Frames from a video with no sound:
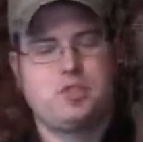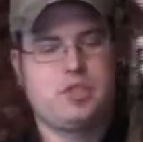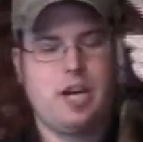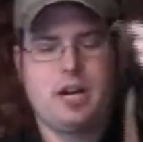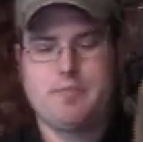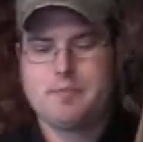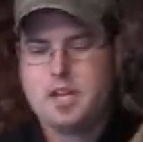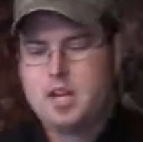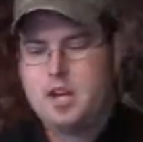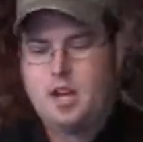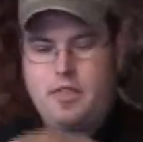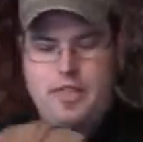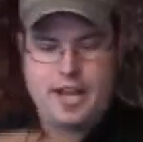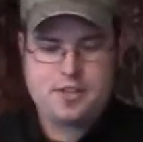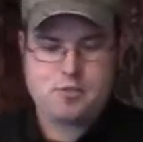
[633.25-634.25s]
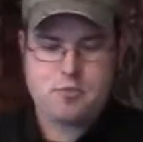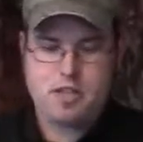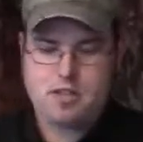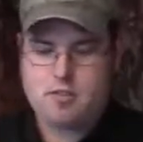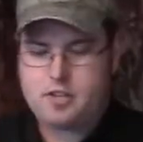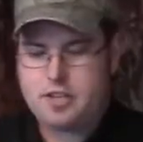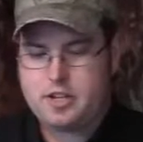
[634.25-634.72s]
So that's a
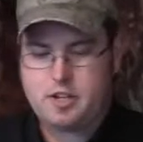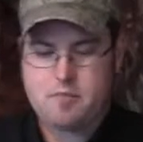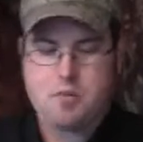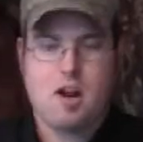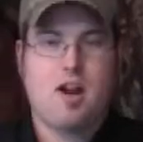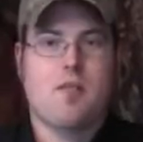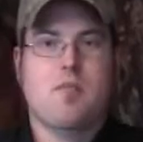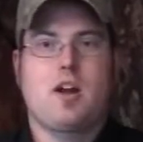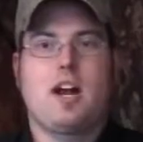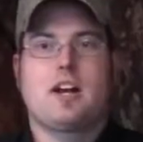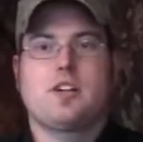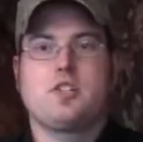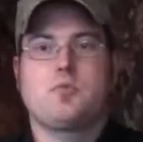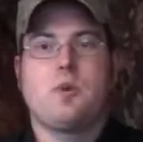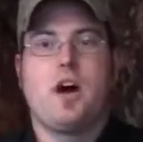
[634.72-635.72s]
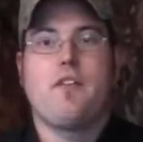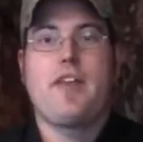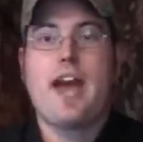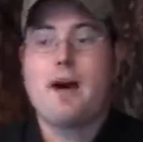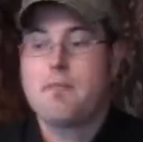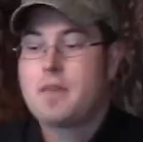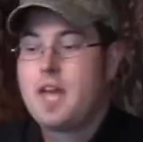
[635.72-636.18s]
really, really good product as well.
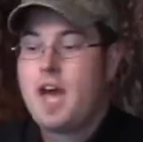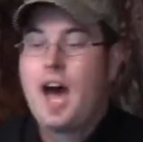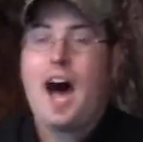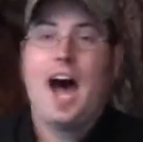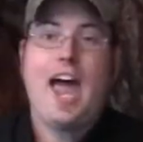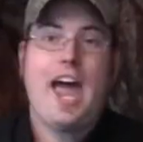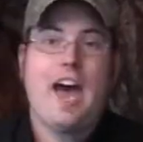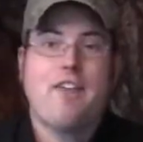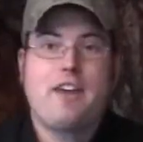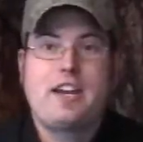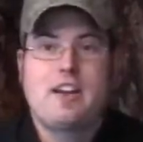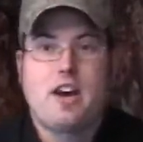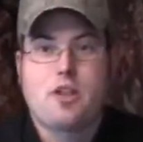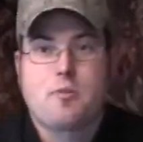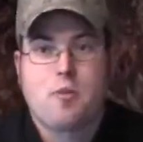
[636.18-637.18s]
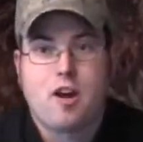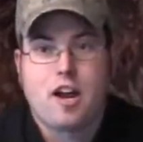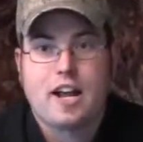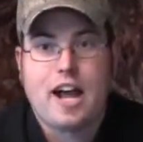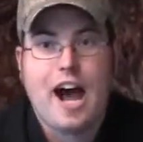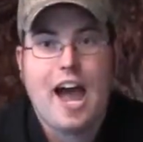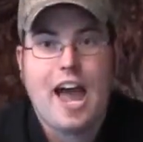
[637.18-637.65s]
Now, I have another
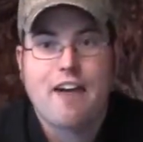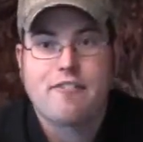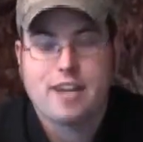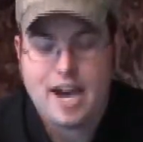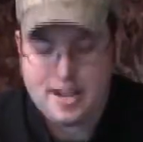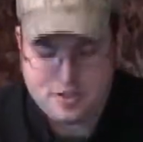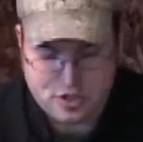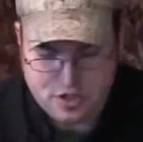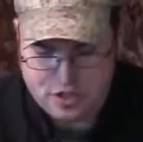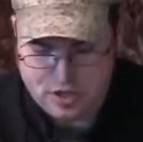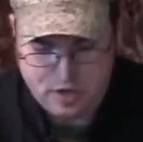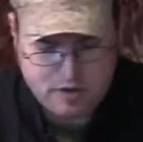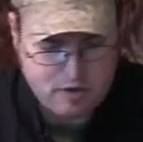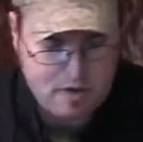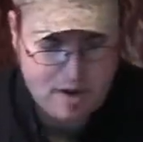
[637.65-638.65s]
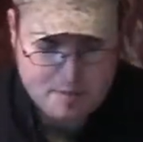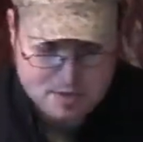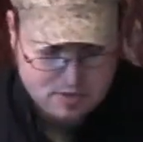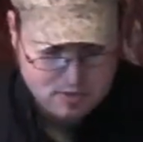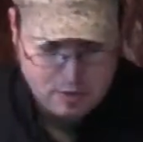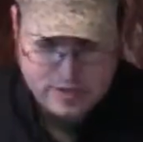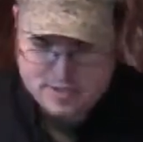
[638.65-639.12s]
product I have got to show you. I'm
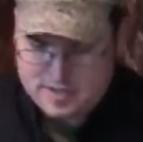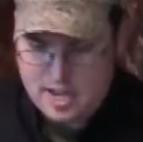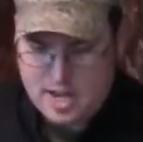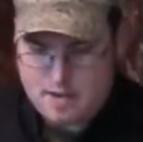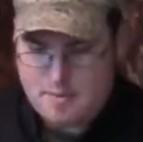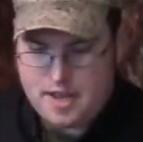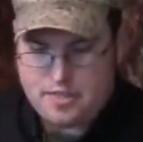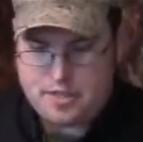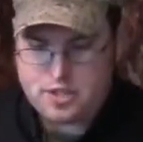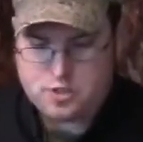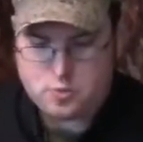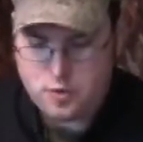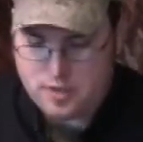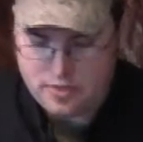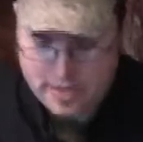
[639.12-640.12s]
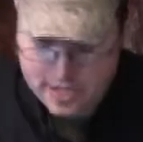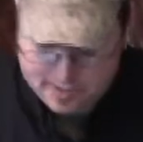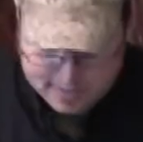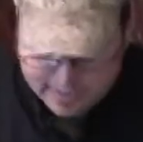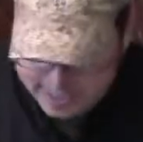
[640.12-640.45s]
so excited about this one. This